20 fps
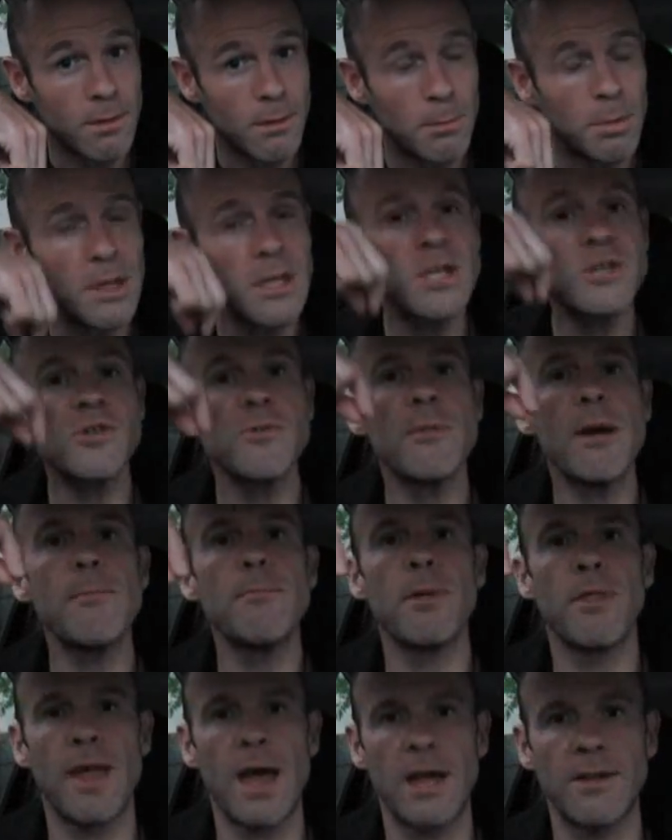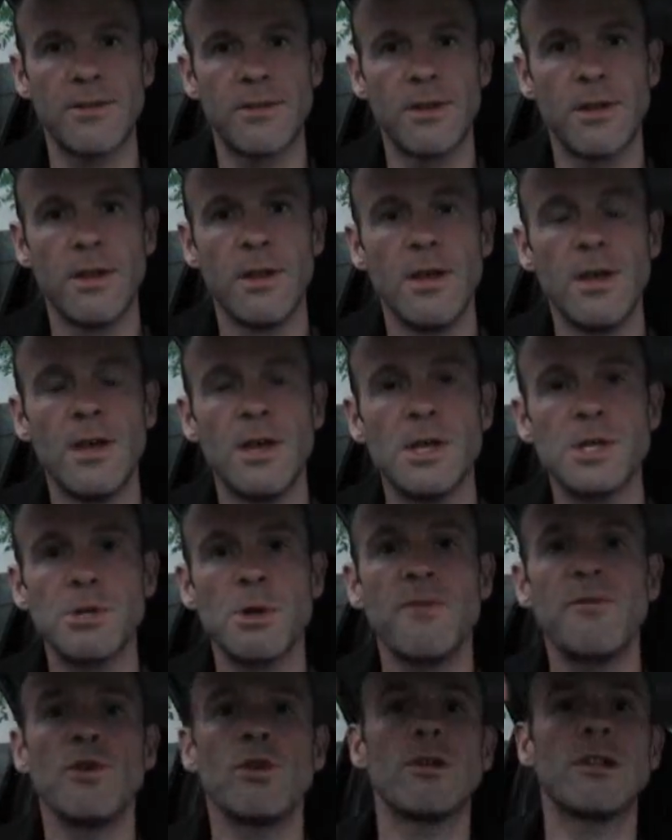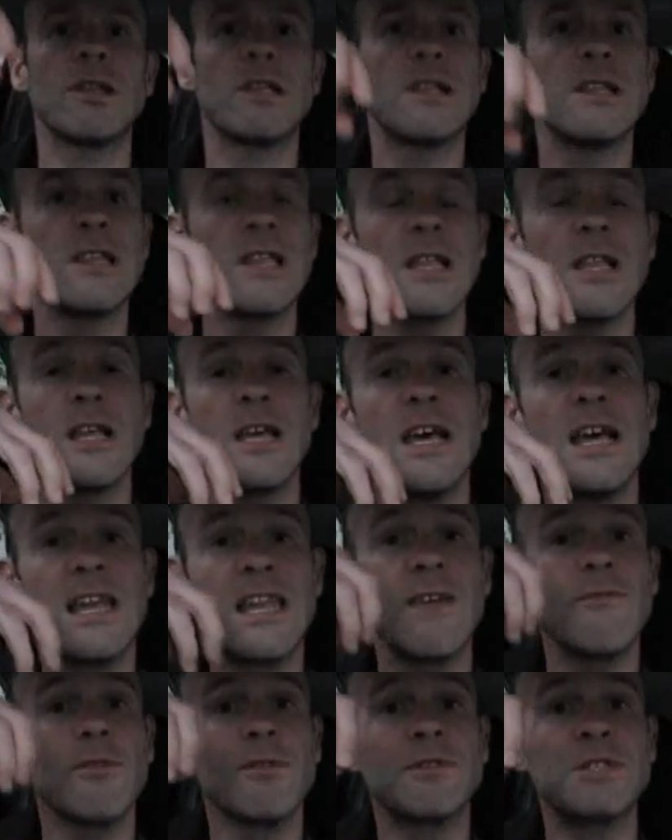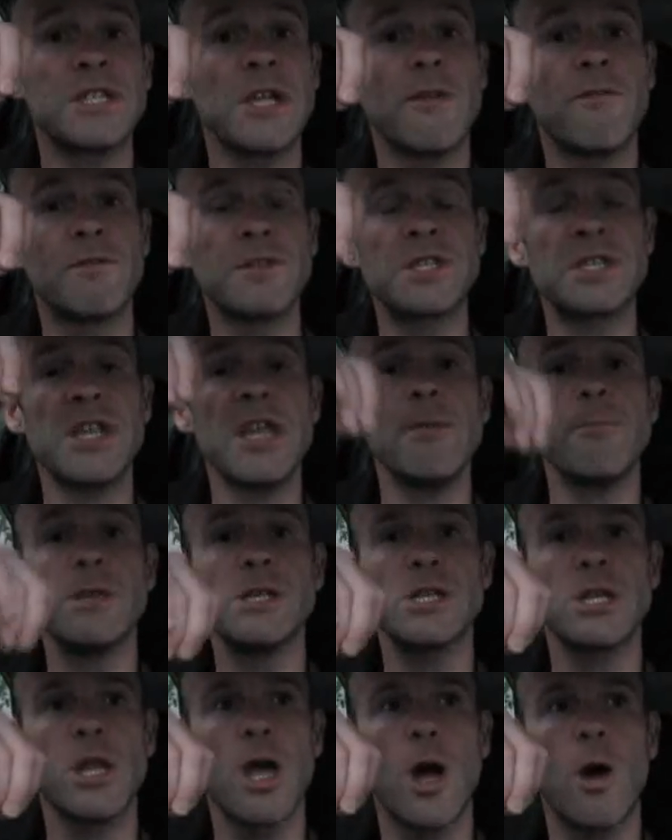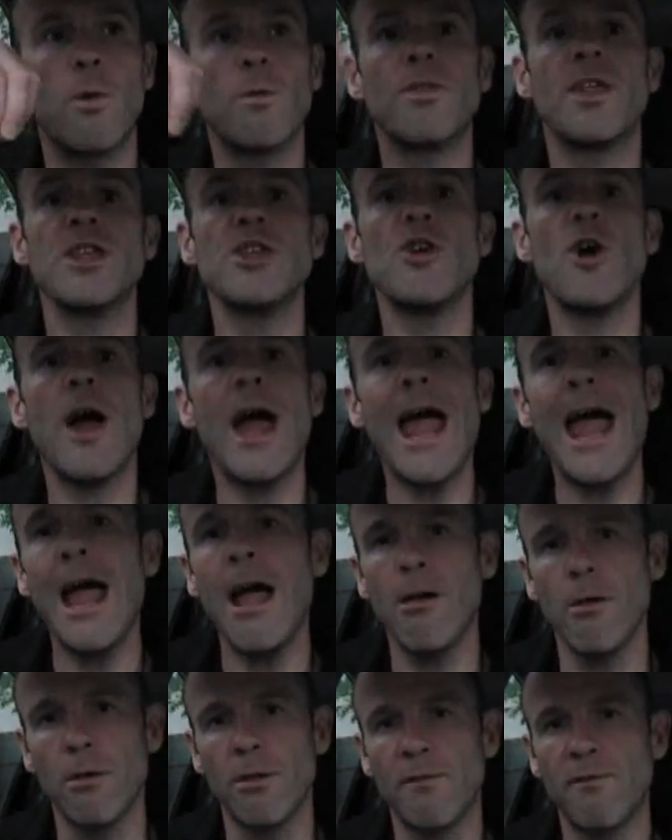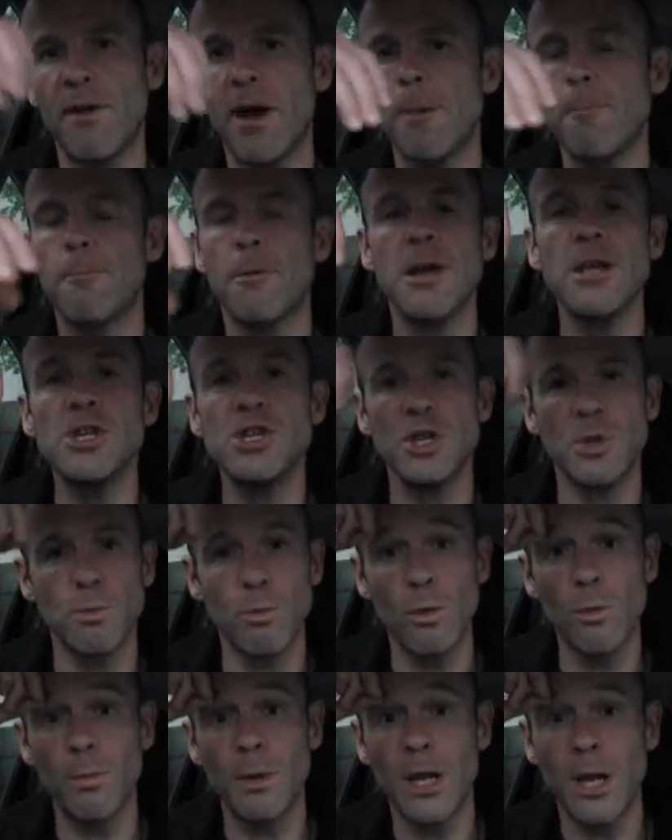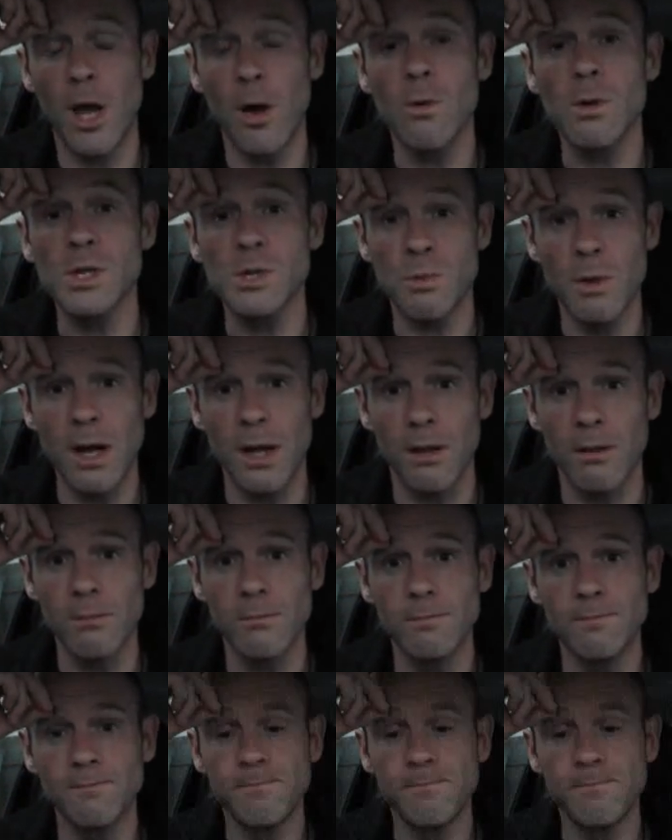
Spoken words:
Please remember that. So if your level of self-esteem is low, then your health vibration will be low as well.